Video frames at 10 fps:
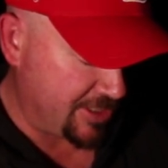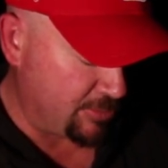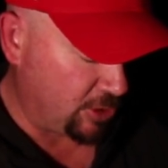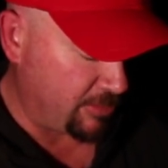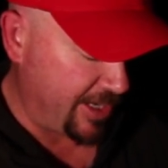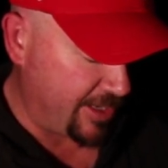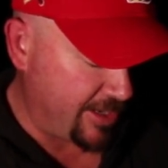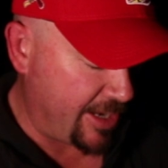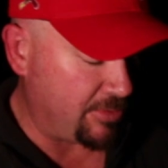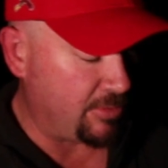small amount,
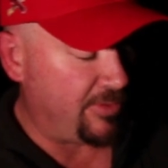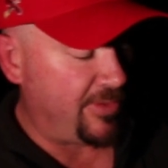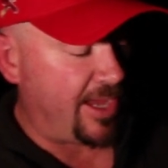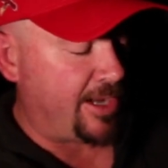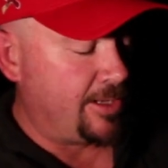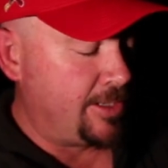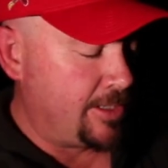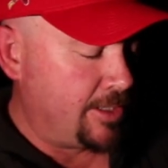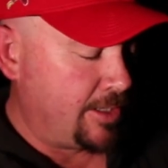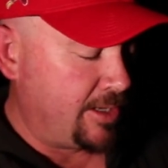happy with that.
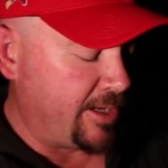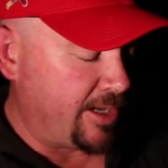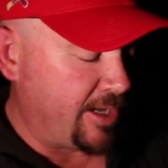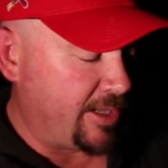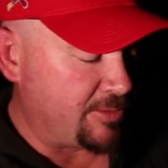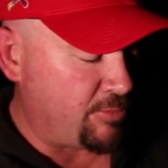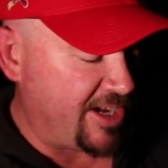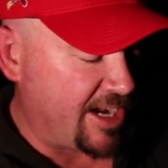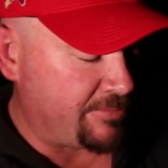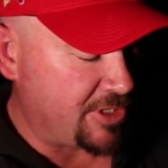Uh, let's
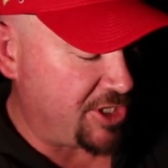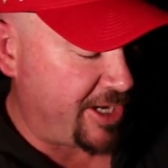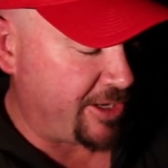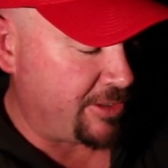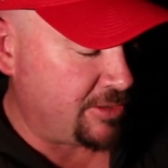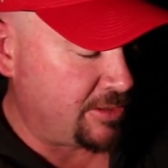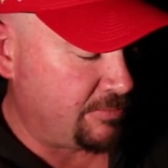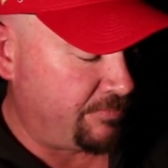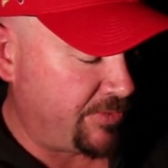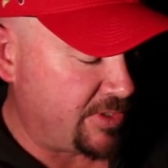bring up the shadows,
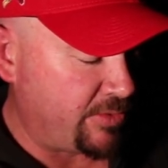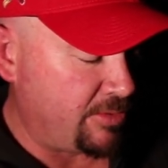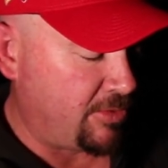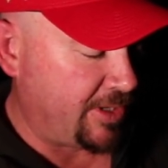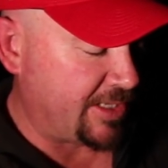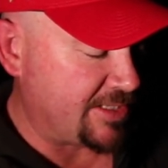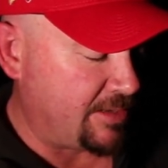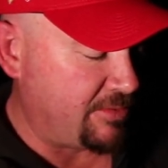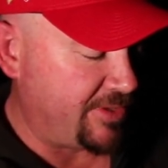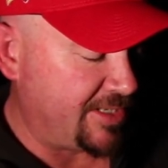so we might get
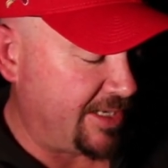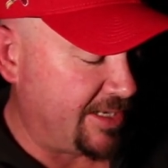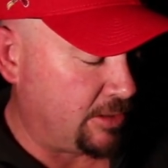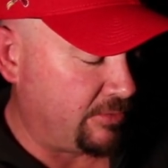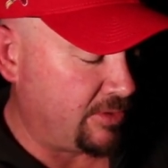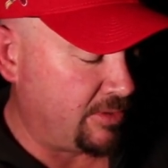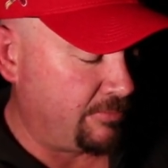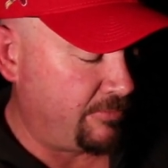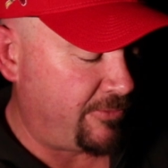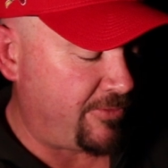some of the detail of the
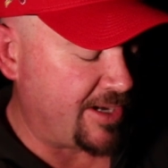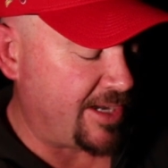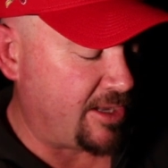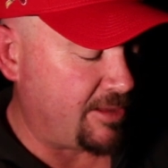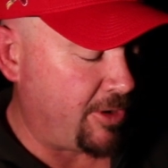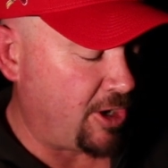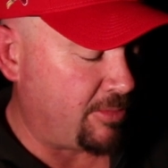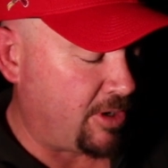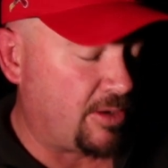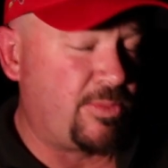front end of the
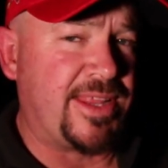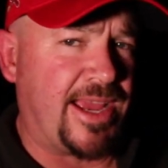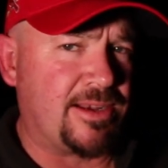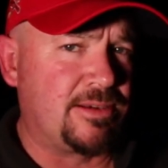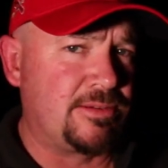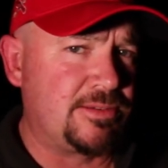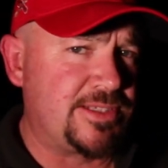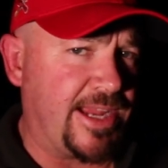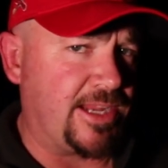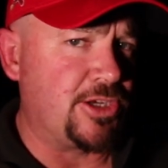motorbike without
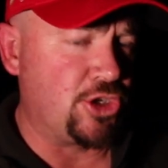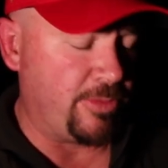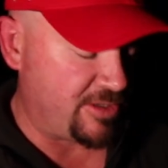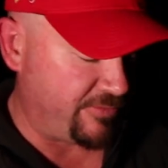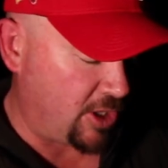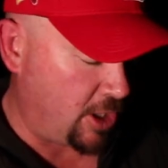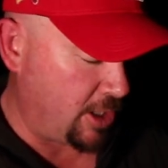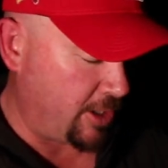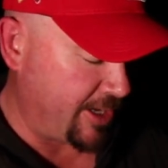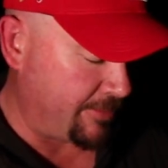taking too much of the
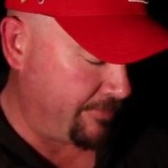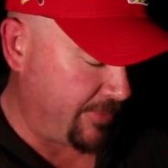highlight up.